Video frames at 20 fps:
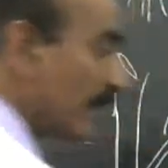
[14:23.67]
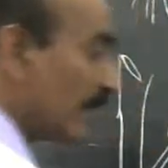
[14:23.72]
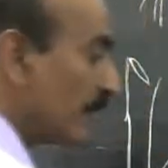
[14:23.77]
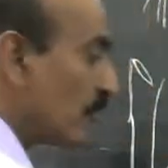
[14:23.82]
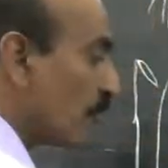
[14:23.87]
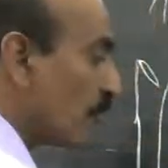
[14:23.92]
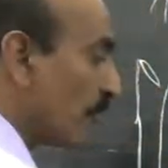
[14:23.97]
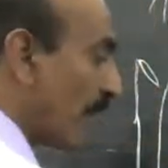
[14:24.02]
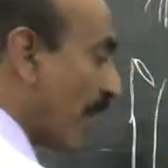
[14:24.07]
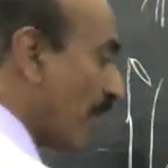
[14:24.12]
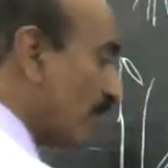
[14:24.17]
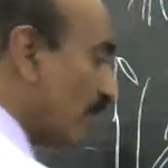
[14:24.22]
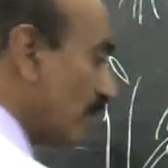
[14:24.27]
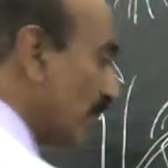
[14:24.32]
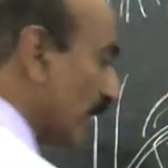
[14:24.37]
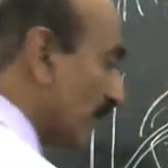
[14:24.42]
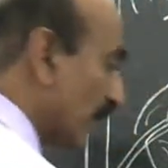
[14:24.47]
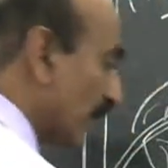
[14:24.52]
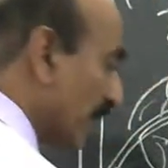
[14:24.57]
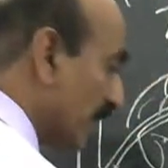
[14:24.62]
it will be found.
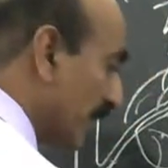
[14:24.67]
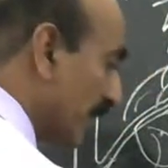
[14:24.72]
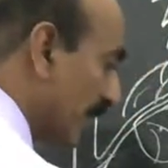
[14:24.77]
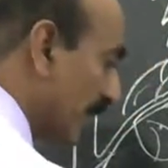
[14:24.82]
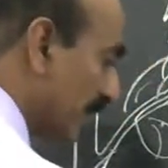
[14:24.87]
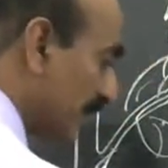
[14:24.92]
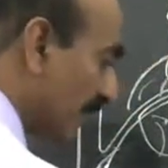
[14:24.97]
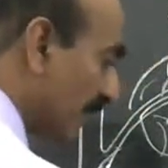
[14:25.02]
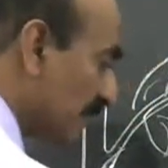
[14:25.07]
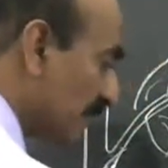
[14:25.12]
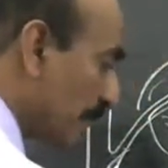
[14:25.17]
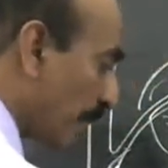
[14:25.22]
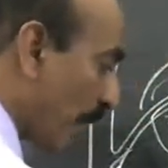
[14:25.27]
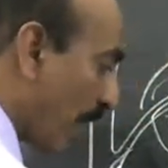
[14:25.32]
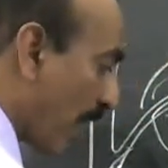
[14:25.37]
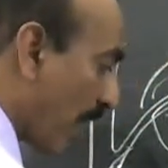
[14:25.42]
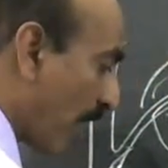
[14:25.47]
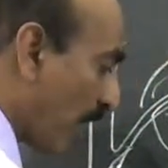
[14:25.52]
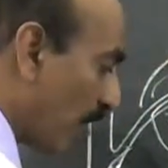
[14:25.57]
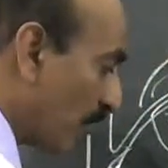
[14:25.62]
It is
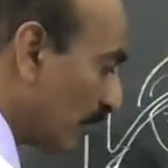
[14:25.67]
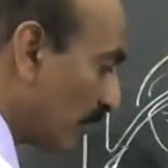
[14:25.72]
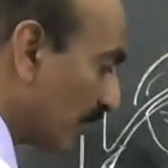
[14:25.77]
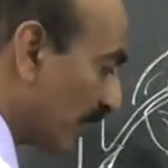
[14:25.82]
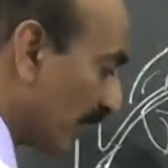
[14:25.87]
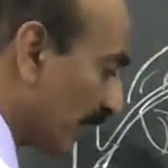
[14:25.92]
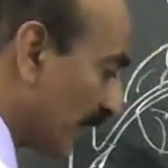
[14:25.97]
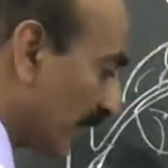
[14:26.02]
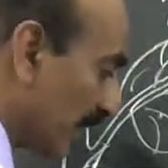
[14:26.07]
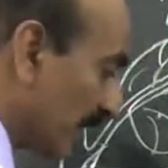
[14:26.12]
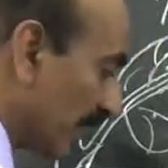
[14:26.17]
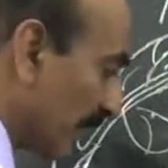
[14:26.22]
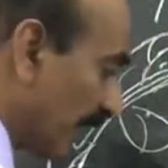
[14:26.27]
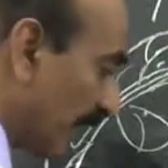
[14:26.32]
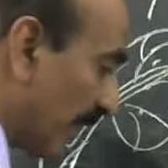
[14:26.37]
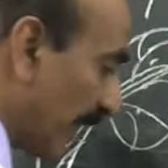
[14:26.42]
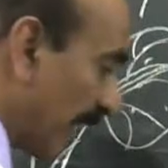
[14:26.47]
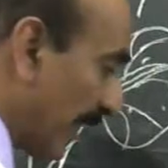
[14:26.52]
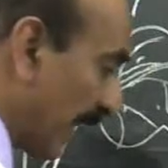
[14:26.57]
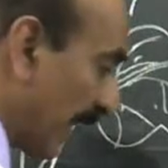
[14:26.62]
found
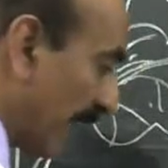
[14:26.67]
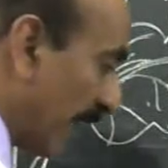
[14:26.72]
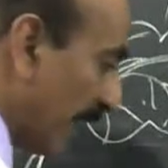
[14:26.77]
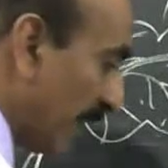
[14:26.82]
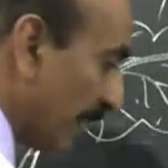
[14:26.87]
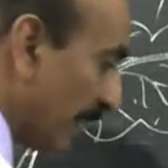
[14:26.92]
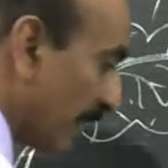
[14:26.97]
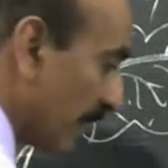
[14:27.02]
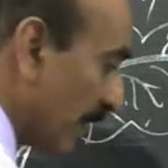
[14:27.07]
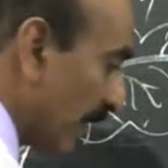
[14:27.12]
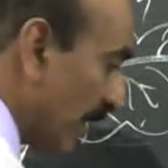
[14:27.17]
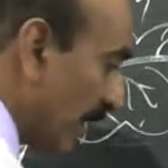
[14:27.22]
in a